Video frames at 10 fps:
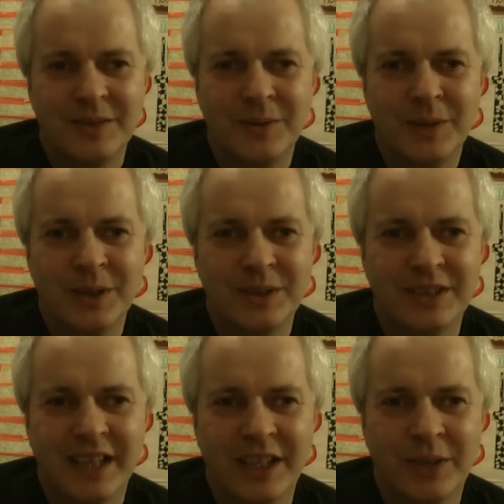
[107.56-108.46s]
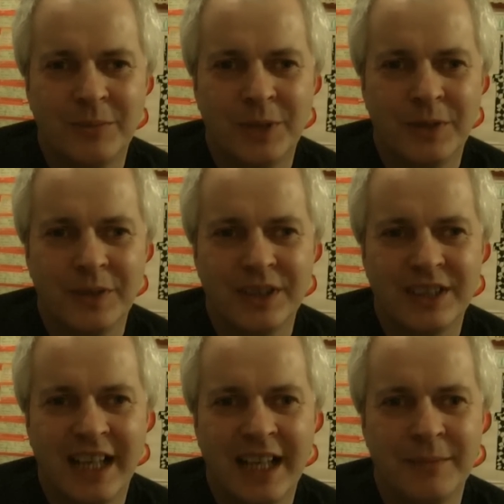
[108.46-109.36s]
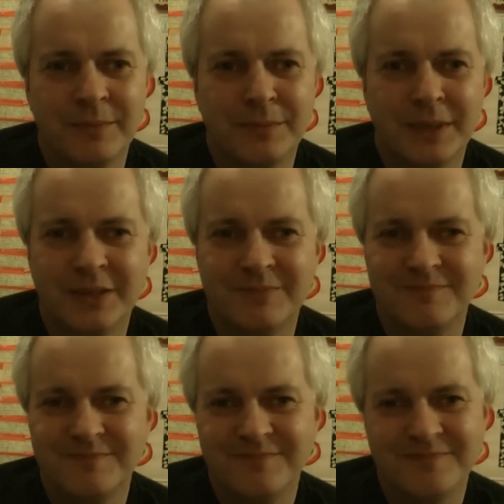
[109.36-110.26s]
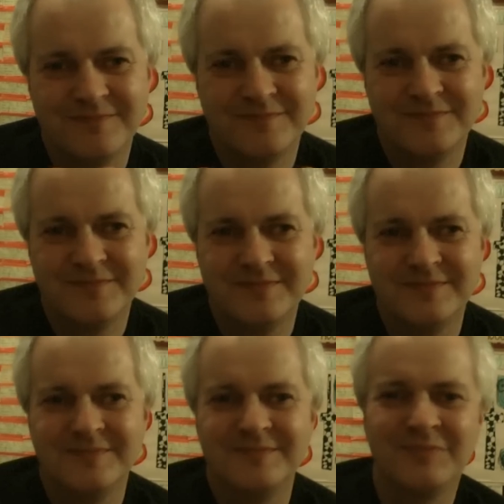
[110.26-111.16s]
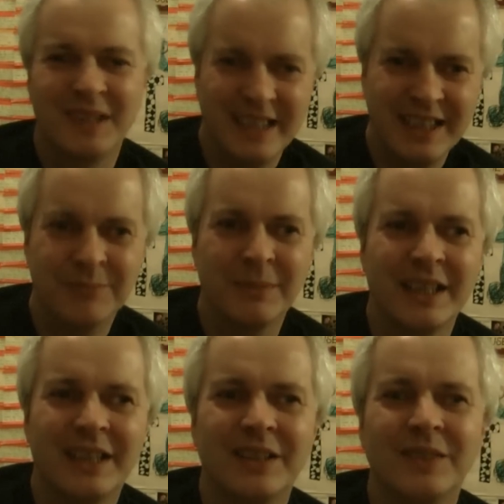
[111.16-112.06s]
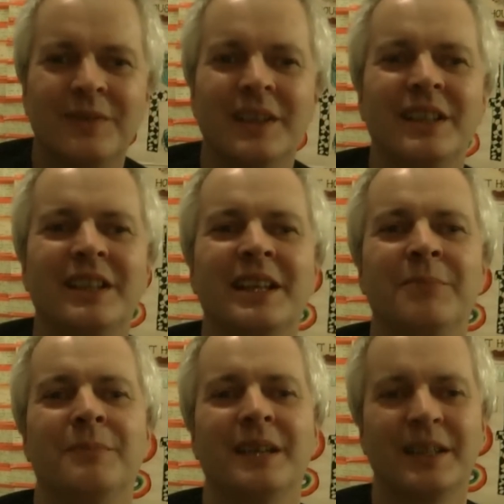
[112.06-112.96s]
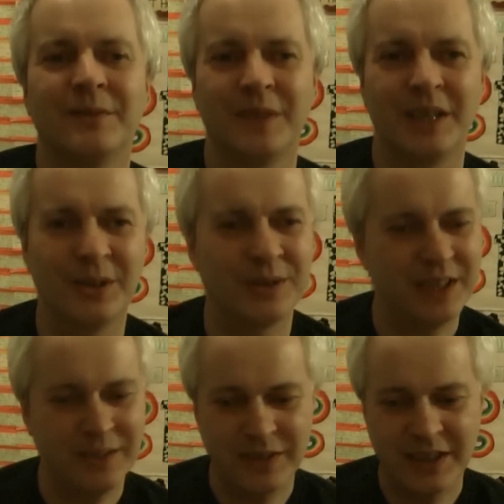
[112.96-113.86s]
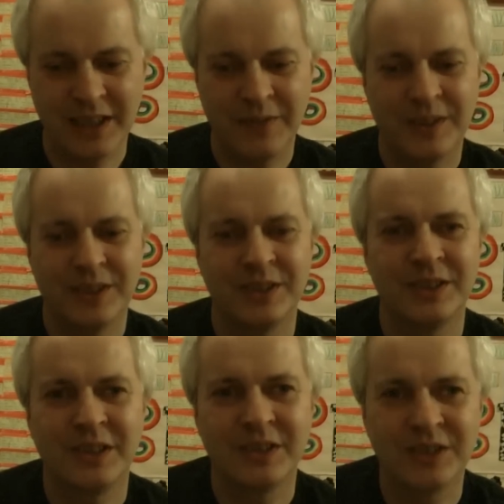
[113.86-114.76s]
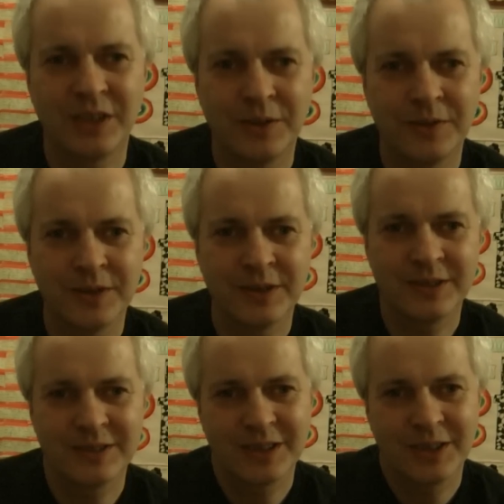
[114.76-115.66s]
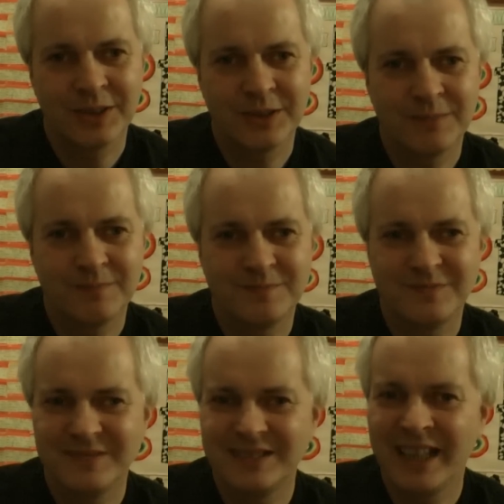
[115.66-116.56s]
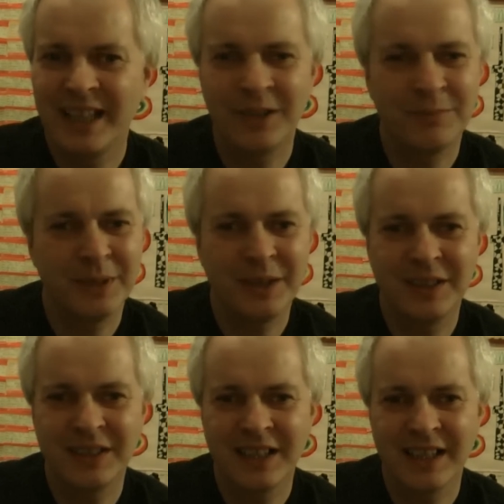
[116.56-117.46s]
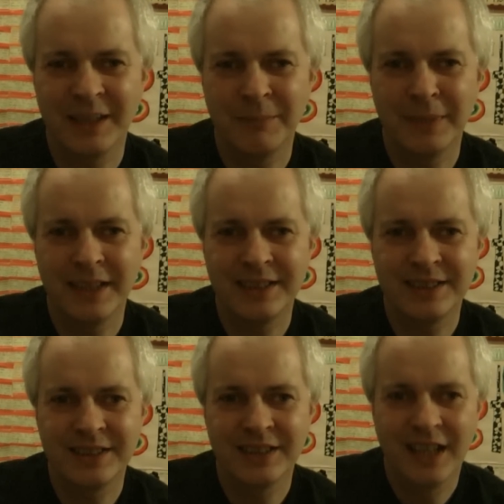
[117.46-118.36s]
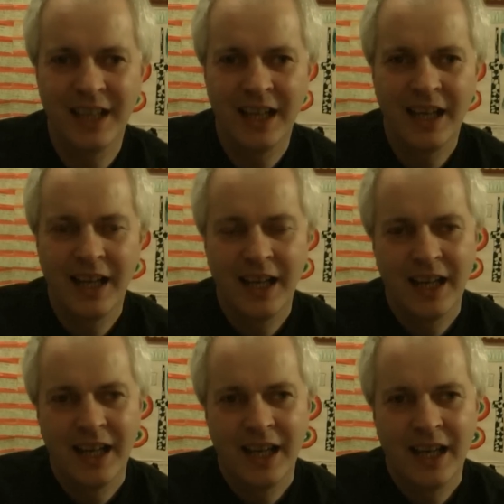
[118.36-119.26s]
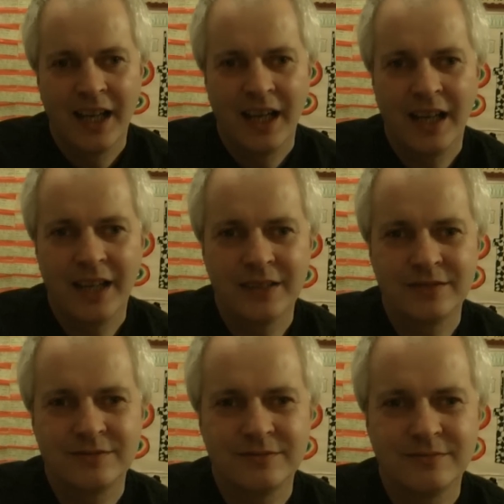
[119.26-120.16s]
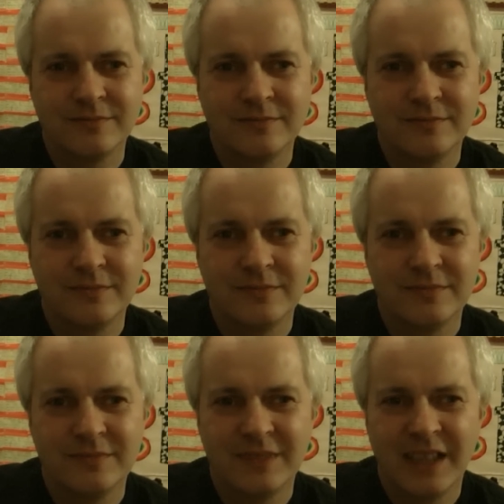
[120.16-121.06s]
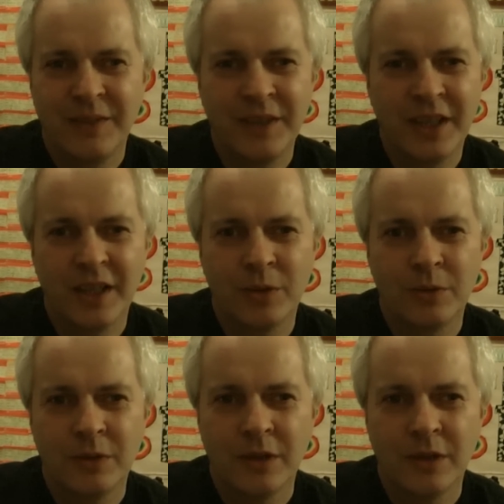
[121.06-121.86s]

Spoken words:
will take up more of your time. But please keep making videos, even if it's not as often, because you'll be sadly missed. And if you go,